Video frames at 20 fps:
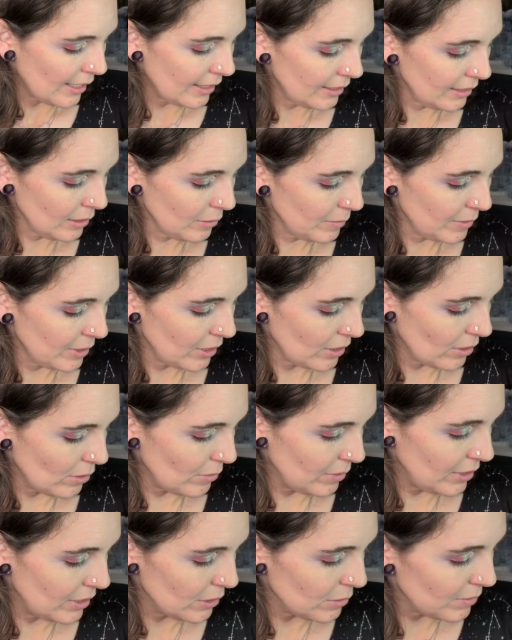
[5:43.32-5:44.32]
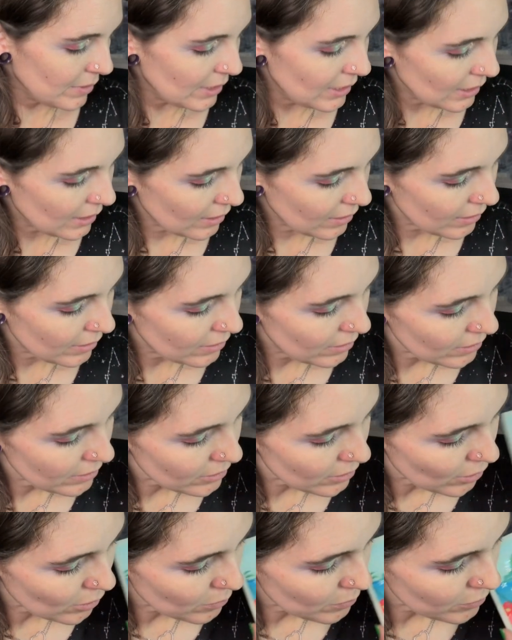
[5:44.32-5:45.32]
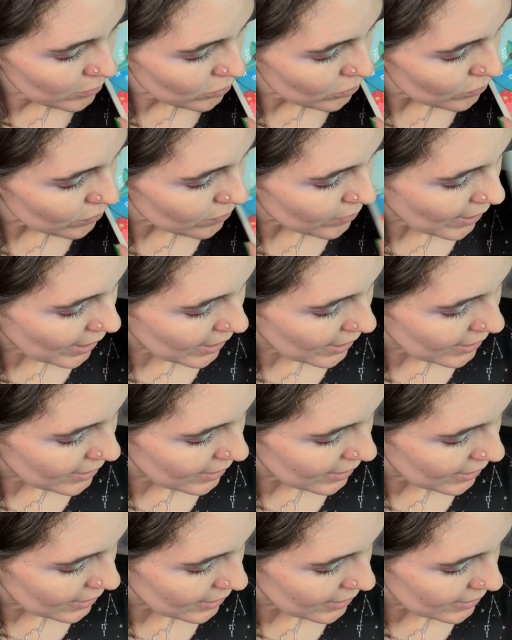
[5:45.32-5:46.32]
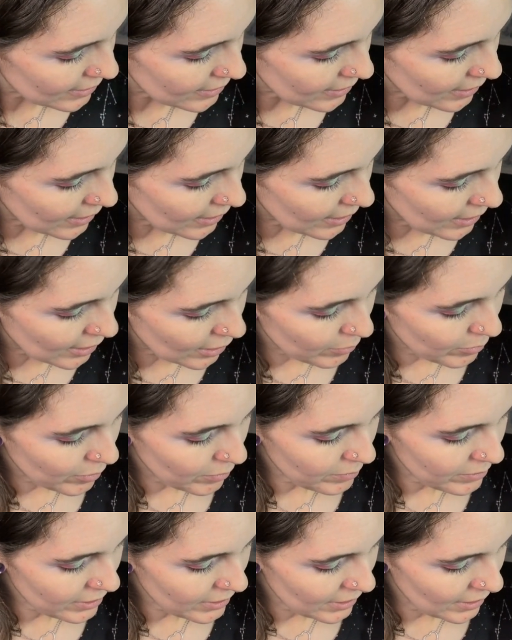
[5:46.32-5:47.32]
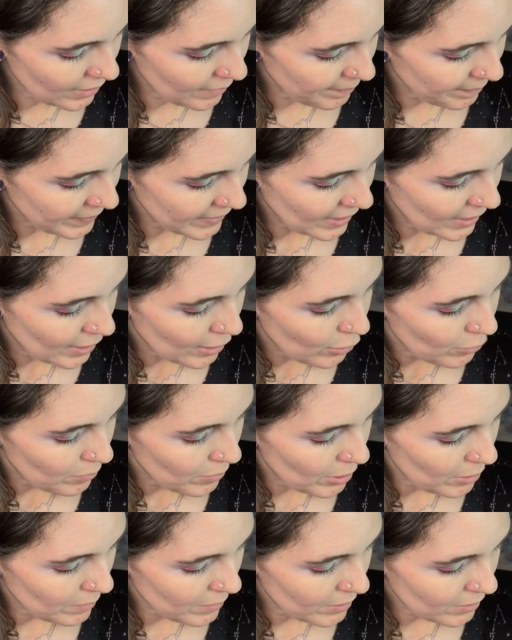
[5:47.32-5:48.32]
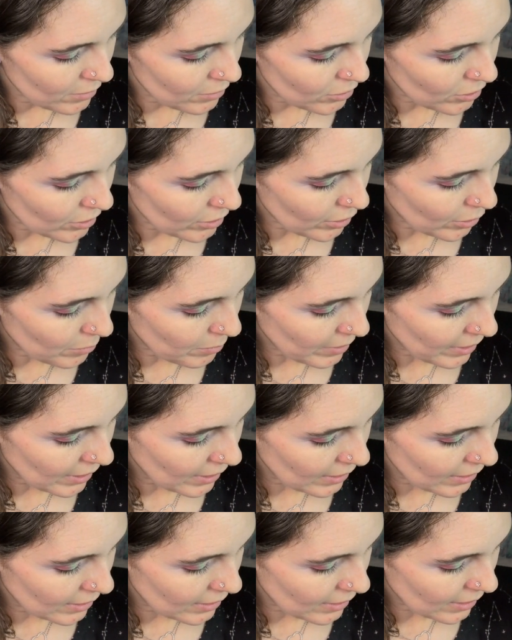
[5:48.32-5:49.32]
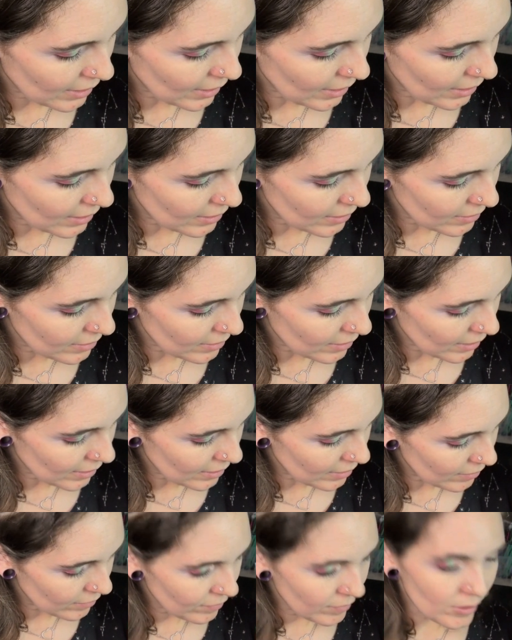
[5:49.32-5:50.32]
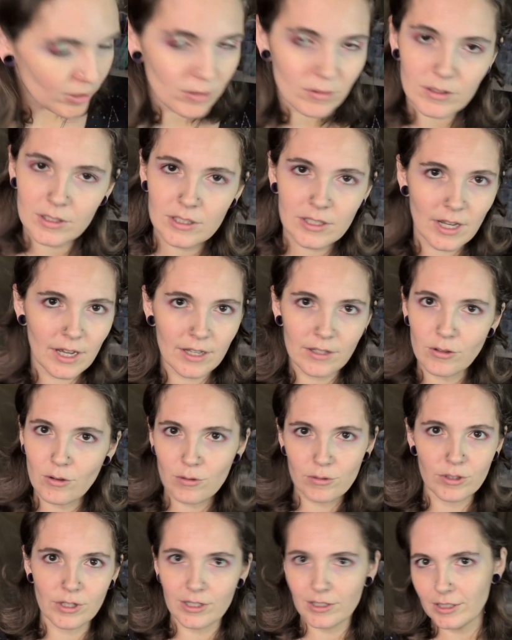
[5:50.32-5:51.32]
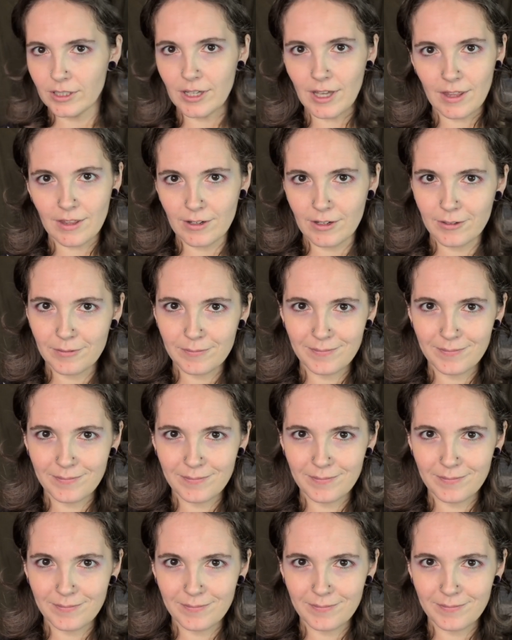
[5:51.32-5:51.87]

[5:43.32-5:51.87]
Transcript: I think I'm gonna go with this one. It looks almost red in this lighting, but we'll see. Maybe it'll turn out pink and just kind of cutely tie the whole look together.